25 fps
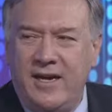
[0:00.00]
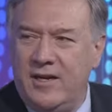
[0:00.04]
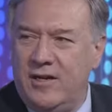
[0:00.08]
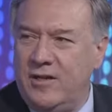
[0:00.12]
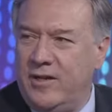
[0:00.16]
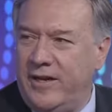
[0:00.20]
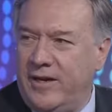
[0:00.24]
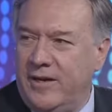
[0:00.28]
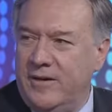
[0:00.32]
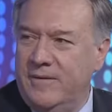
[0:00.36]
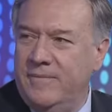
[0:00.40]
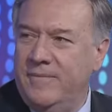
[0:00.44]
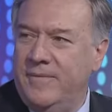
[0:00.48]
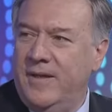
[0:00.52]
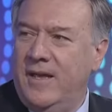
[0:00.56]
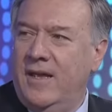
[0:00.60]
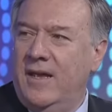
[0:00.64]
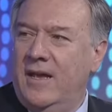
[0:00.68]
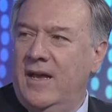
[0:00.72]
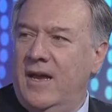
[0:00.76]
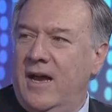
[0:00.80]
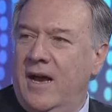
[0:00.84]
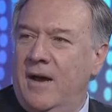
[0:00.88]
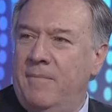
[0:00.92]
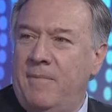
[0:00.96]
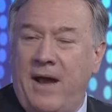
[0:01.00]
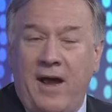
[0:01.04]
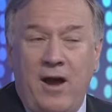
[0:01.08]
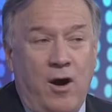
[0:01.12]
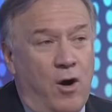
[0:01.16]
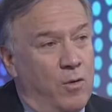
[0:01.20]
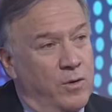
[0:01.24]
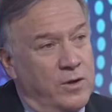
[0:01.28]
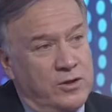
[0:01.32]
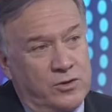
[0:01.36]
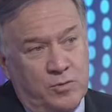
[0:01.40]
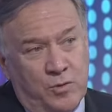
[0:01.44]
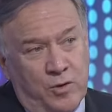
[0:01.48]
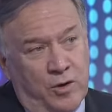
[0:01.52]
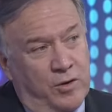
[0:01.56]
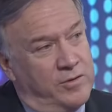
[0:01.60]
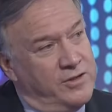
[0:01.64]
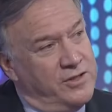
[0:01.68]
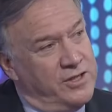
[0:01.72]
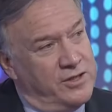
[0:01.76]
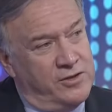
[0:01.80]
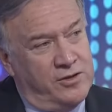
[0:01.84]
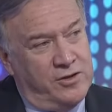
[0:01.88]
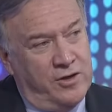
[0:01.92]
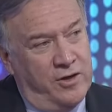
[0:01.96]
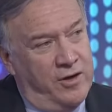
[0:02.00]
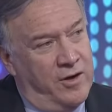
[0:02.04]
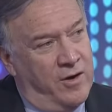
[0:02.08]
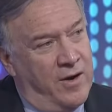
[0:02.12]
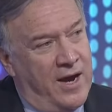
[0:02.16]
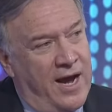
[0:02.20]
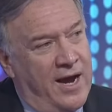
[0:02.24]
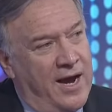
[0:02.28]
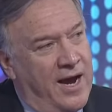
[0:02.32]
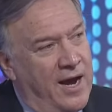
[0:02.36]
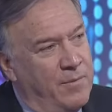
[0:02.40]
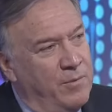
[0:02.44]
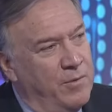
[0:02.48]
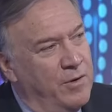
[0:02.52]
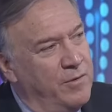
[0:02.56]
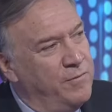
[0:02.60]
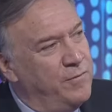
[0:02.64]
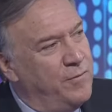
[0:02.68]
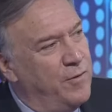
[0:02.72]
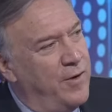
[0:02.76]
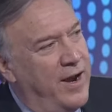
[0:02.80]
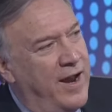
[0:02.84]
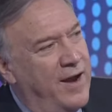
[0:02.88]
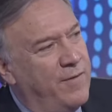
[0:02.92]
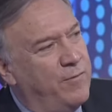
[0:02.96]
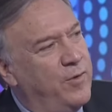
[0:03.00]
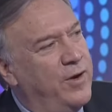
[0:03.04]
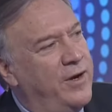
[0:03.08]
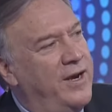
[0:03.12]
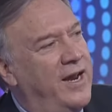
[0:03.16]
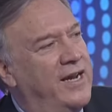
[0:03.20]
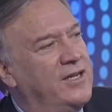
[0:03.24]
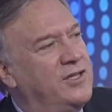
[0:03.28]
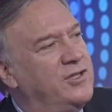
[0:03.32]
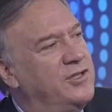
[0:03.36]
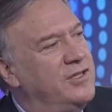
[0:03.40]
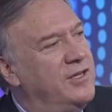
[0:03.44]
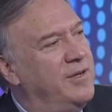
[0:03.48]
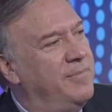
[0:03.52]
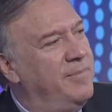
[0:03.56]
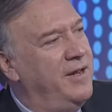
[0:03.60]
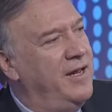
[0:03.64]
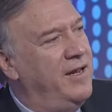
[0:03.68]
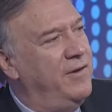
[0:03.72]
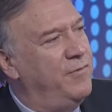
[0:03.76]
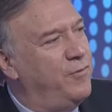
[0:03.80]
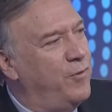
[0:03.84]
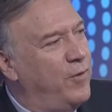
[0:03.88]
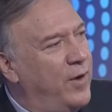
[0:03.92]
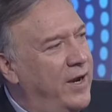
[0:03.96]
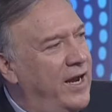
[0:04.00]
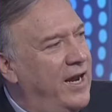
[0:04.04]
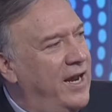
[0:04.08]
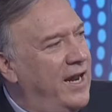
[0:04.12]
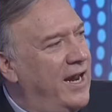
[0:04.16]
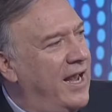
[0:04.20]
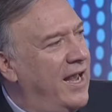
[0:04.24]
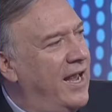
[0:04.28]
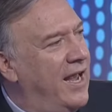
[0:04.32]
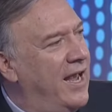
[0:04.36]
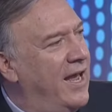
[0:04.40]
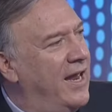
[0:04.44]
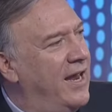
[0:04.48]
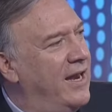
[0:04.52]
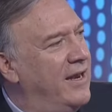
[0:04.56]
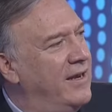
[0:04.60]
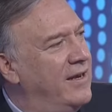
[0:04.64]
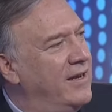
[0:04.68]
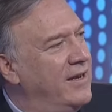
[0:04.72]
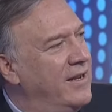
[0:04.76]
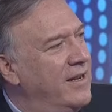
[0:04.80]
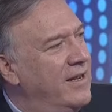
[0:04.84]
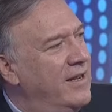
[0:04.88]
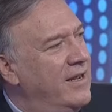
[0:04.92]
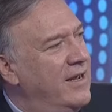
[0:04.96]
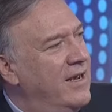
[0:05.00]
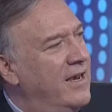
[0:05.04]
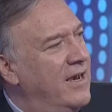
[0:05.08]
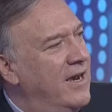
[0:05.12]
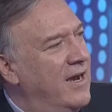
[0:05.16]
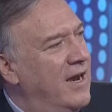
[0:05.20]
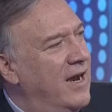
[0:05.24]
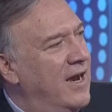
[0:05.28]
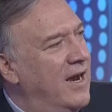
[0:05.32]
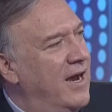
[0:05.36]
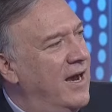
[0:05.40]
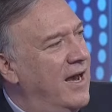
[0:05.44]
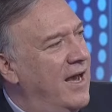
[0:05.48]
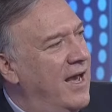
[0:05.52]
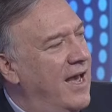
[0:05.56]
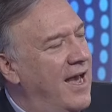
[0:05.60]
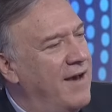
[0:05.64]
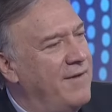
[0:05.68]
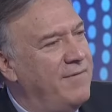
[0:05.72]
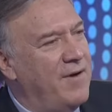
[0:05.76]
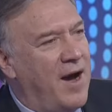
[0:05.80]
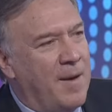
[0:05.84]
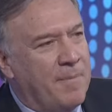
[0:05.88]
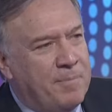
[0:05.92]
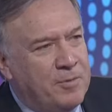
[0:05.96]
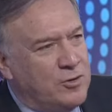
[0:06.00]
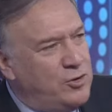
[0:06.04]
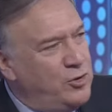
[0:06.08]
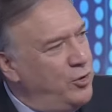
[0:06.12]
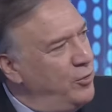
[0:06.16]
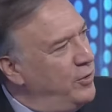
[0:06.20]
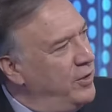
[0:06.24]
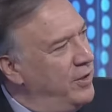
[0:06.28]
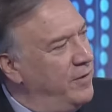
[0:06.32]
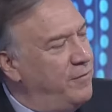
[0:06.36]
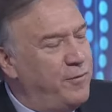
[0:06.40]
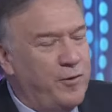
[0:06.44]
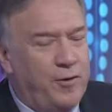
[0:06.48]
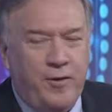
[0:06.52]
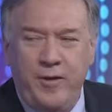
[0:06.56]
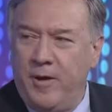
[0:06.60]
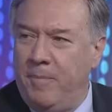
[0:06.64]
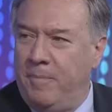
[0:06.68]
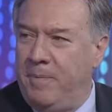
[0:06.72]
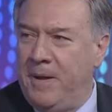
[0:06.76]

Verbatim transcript: and clear. Um, I always root, just so you know, I, I root for every nation to be free and uh, have opportunity for their